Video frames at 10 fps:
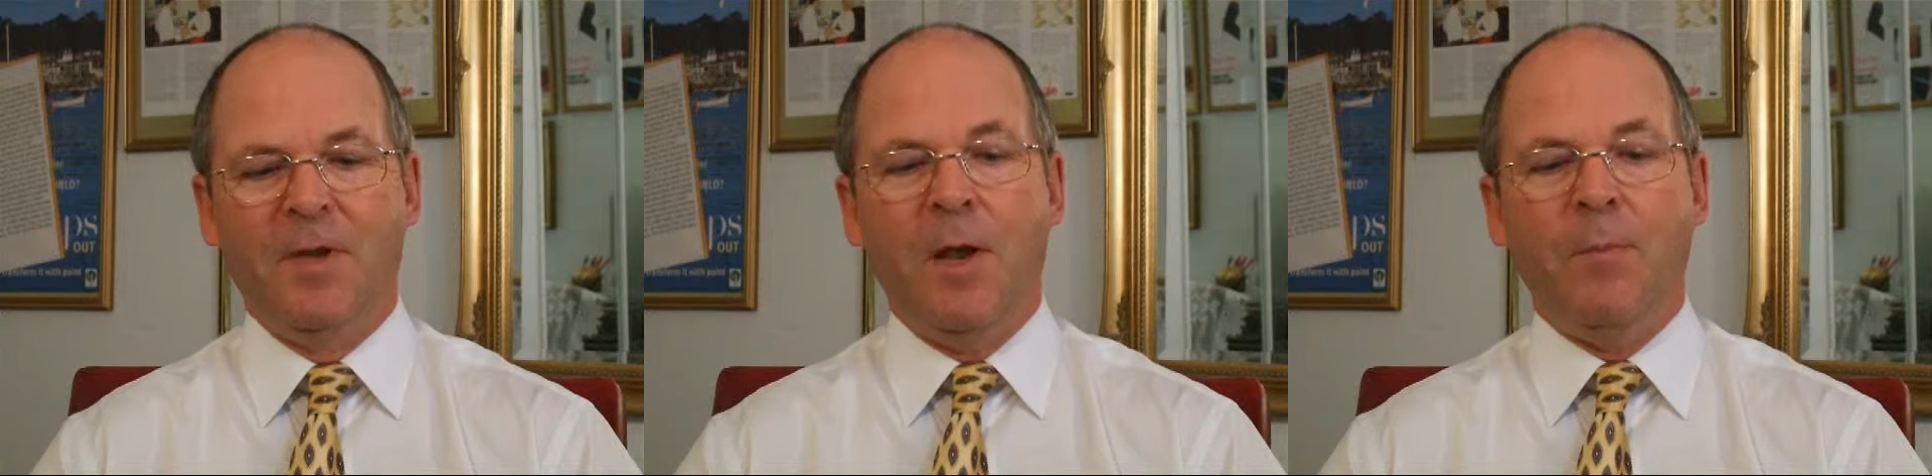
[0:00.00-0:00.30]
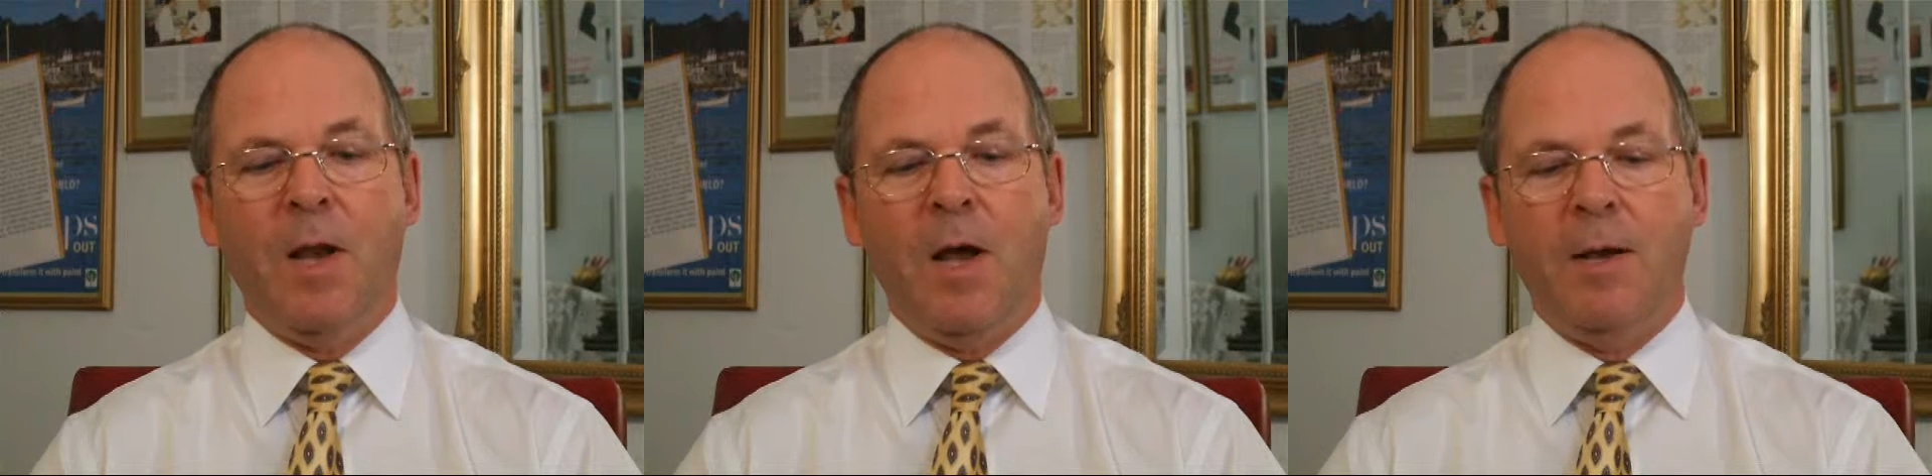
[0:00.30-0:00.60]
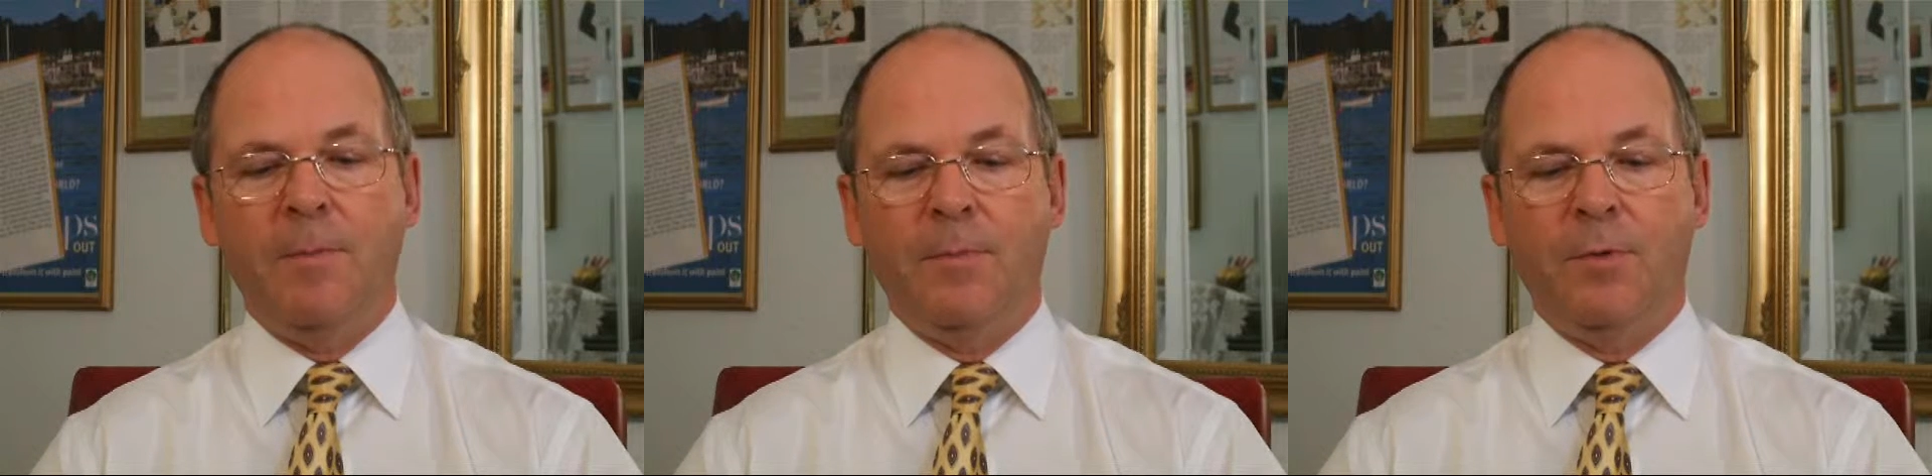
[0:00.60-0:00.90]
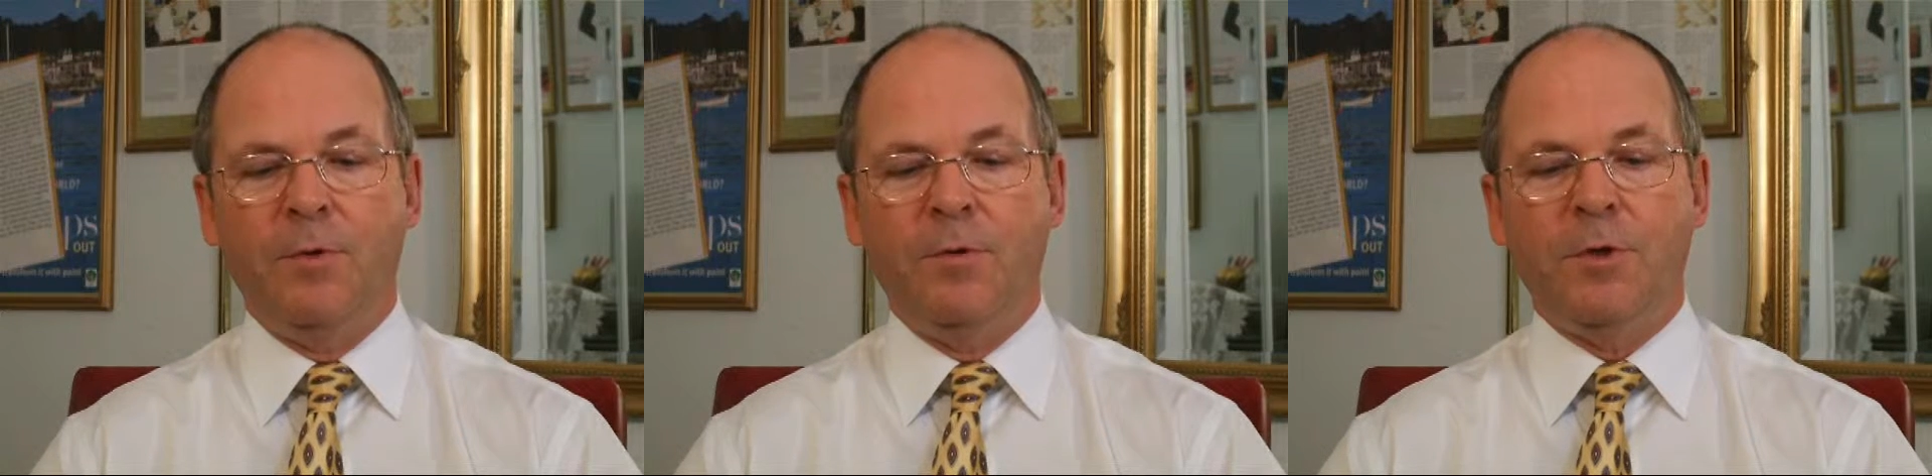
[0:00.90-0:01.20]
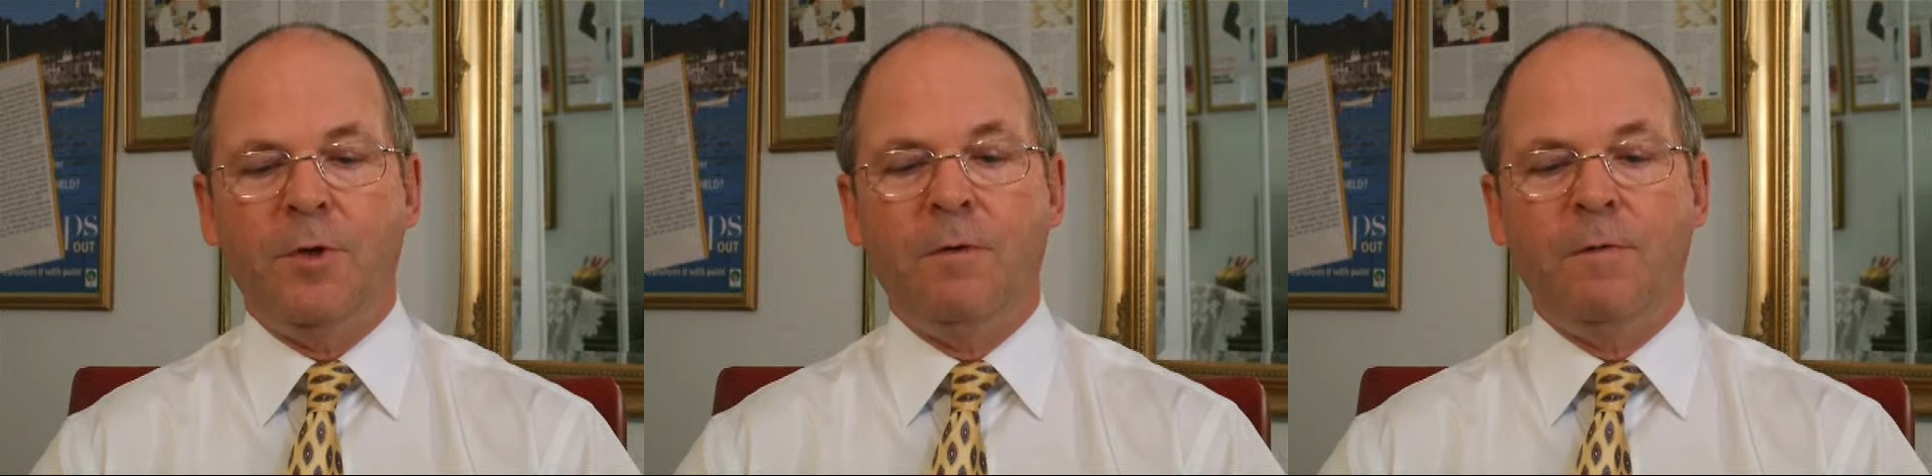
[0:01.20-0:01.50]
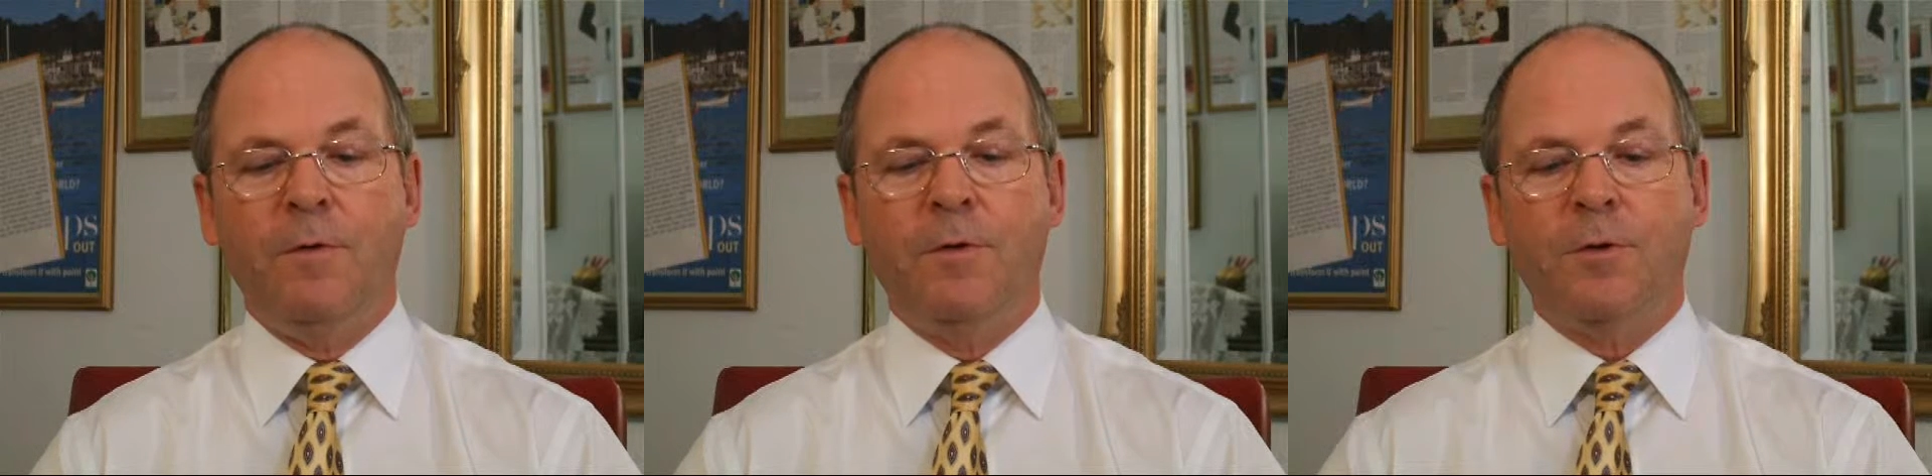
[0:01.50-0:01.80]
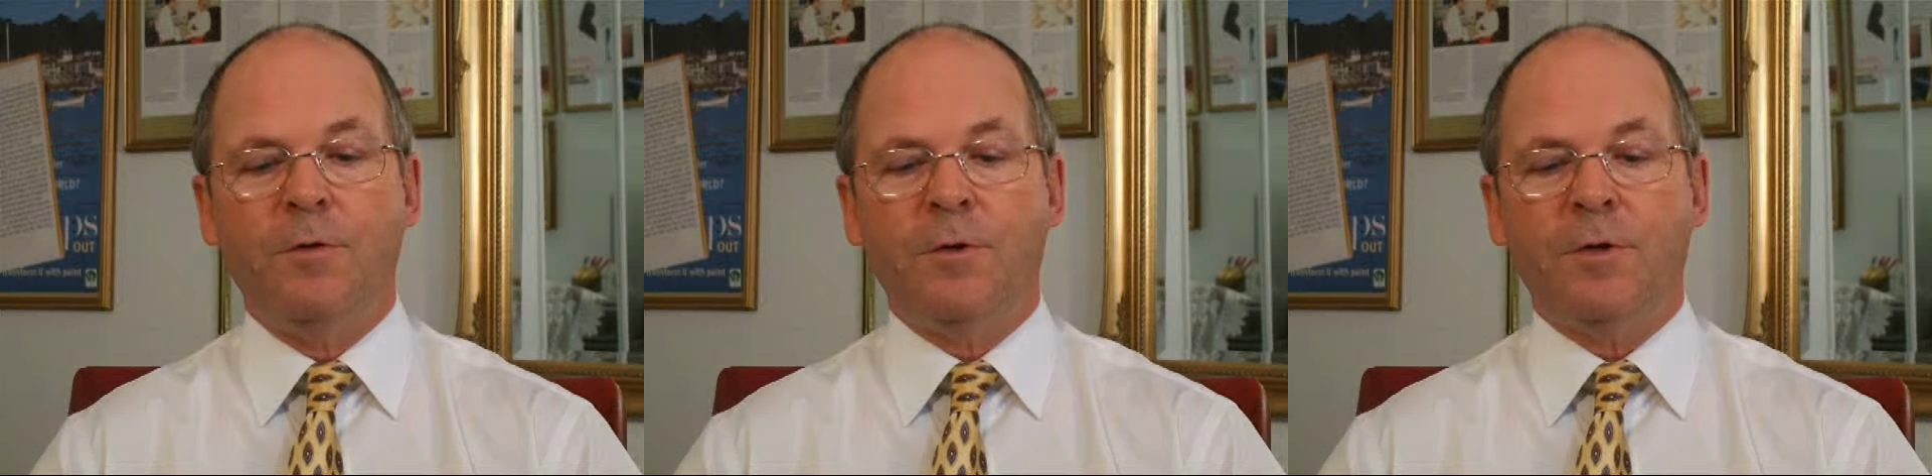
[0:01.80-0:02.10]
Number 9. Do certain
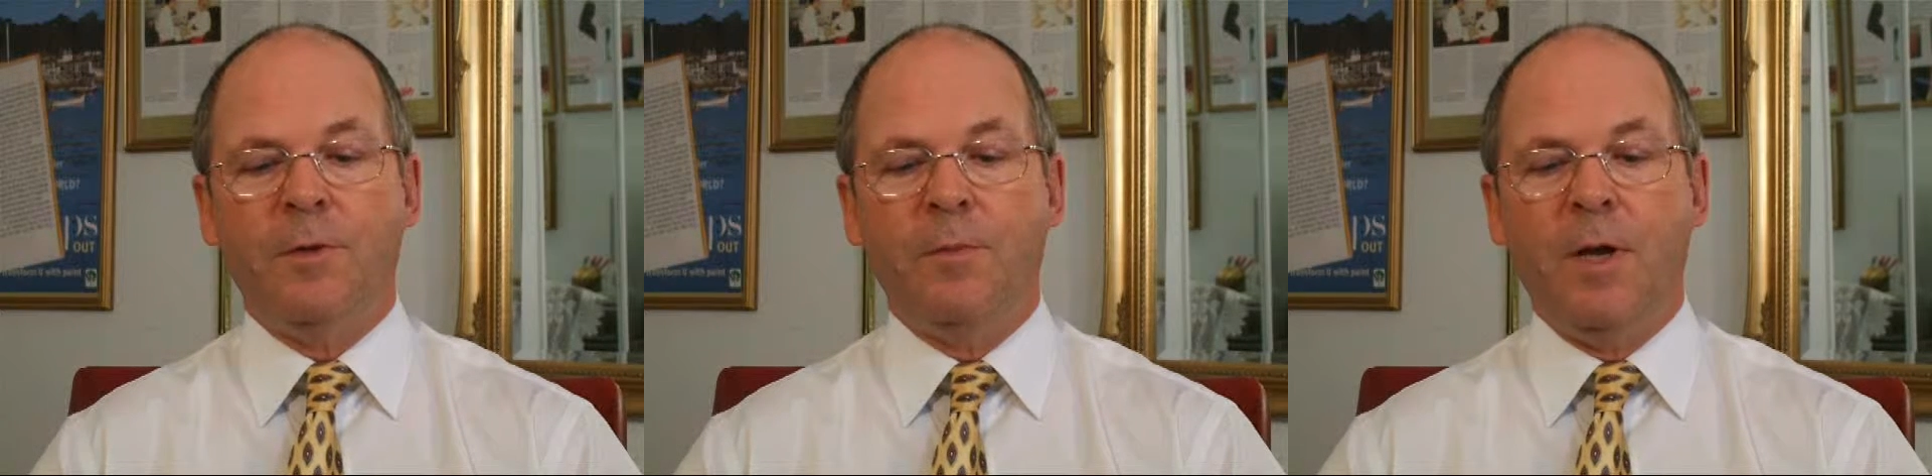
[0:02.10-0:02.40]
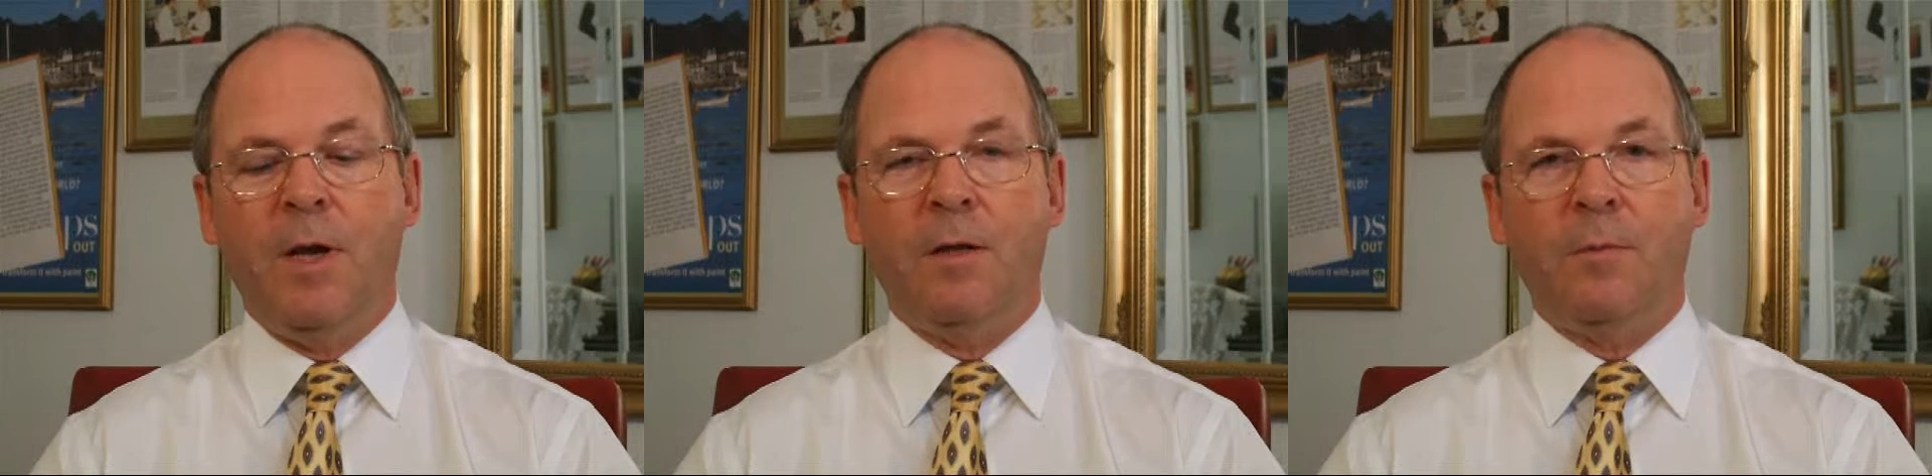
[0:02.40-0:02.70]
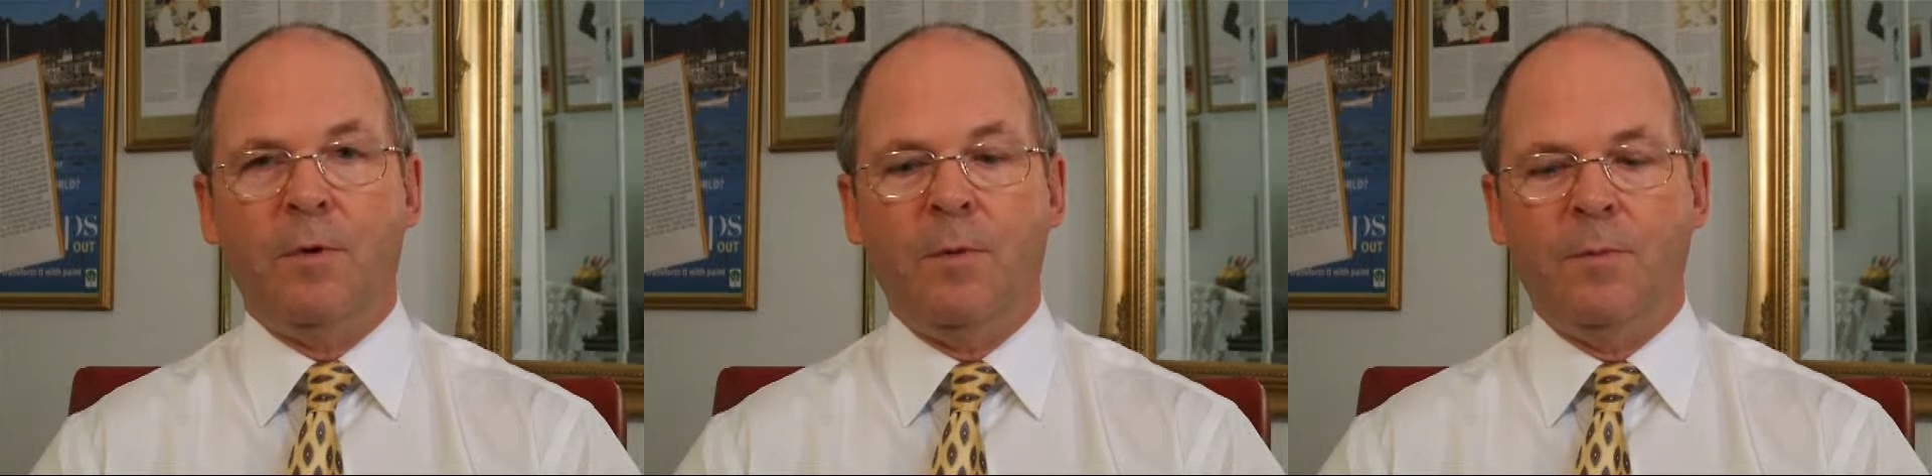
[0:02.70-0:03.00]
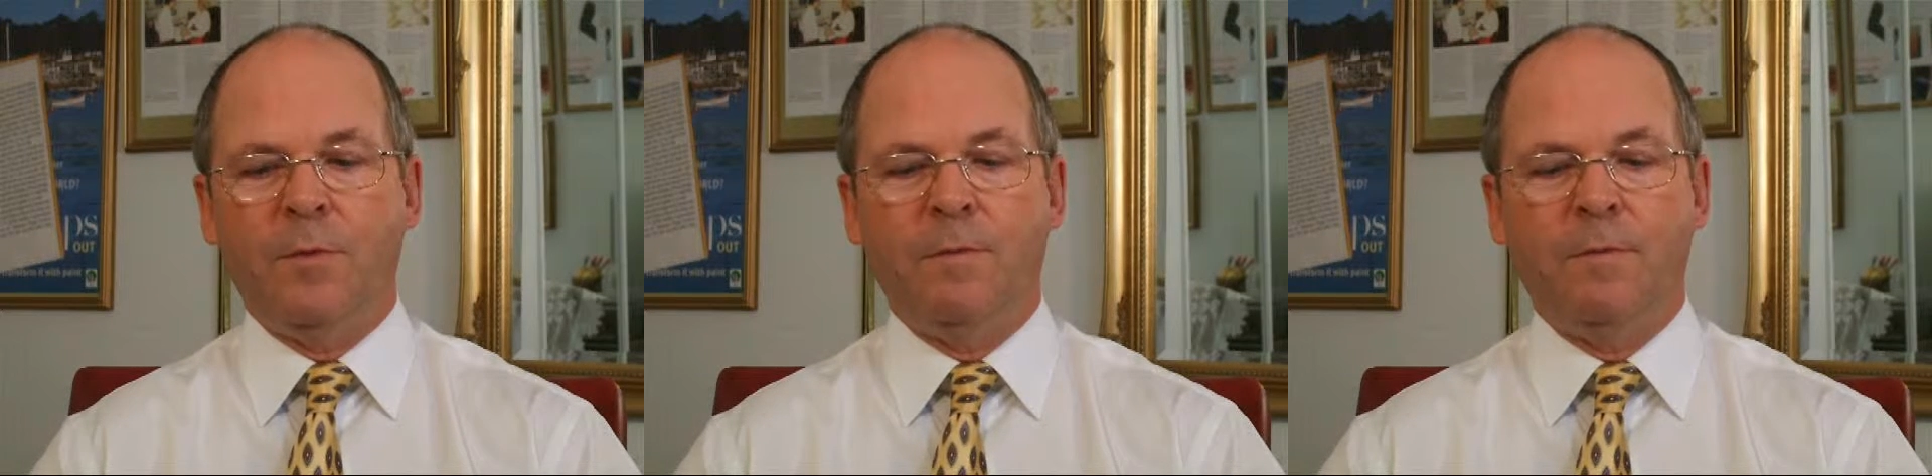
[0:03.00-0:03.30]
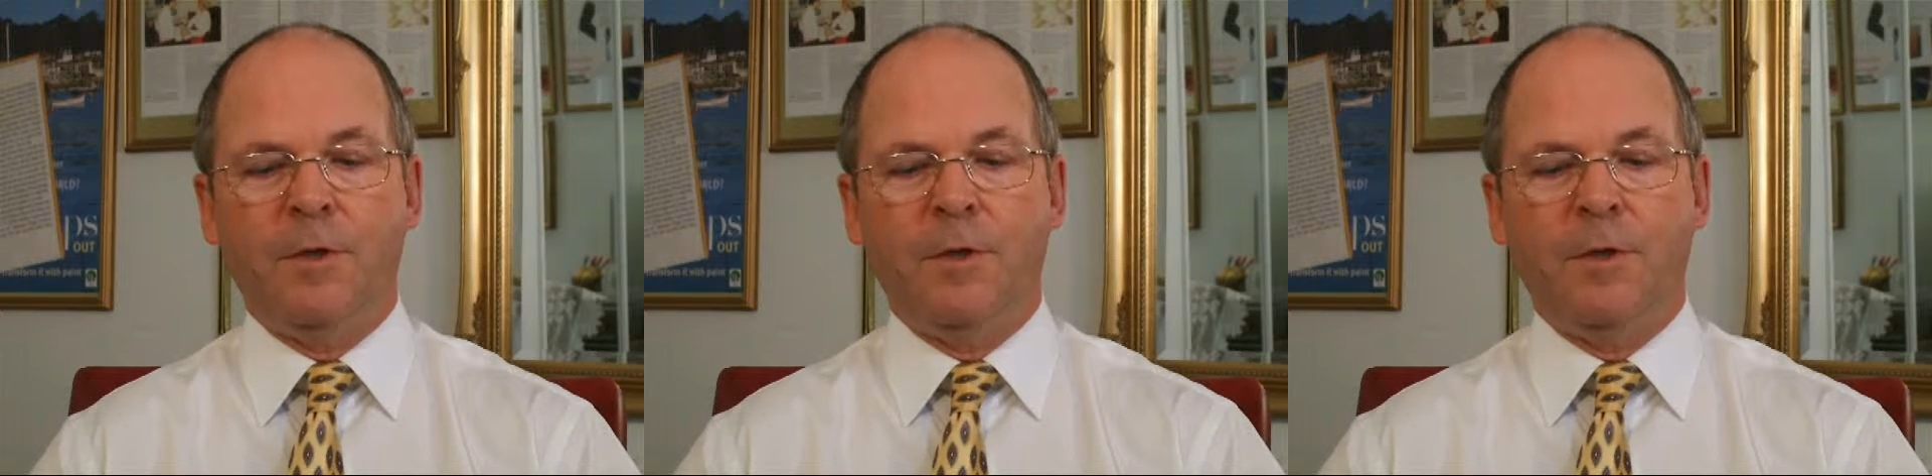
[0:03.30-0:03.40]
foods cause similar health problems?